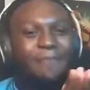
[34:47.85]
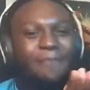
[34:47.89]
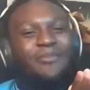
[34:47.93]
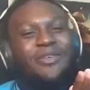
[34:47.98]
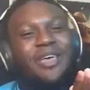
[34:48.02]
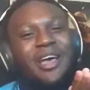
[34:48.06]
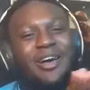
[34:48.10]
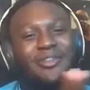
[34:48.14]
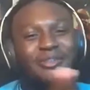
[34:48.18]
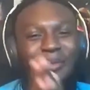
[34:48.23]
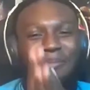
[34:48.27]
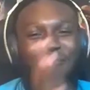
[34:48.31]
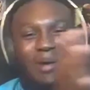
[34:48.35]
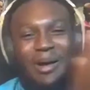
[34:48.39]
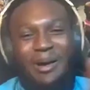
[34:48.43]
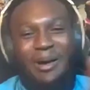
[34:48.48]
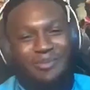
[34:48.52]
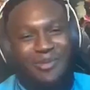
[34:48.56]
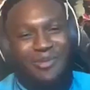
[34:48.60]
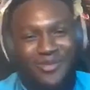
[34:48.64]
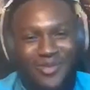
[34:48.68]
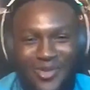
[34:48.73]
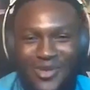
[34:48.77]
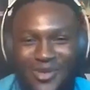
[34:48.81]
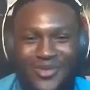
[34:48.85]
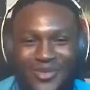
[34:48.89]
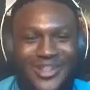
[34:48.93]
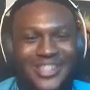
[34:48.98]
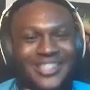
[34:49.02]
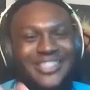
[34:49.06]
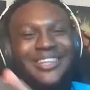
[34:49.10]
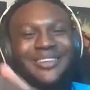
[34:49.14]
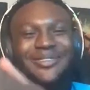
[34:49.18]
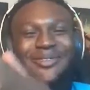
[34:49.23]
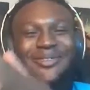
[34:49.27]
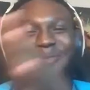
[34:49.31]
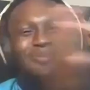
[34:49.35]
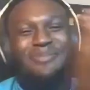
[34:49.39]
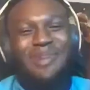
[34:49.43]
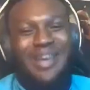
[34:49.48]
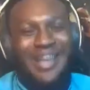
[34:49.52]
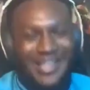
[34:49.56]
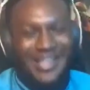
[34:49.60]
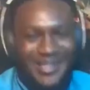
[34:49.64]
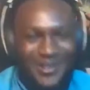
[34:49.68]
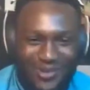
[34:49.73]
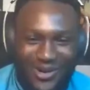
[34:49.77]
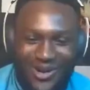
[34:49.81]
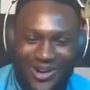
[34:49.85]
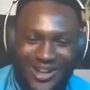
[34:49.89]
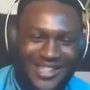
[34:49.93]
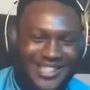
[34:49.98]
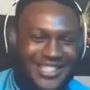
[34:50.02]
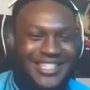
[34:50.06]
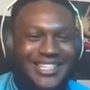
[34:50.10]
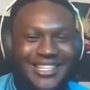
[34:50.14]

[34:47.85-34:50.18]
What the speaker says: you have a bad performance, you have a bad sparring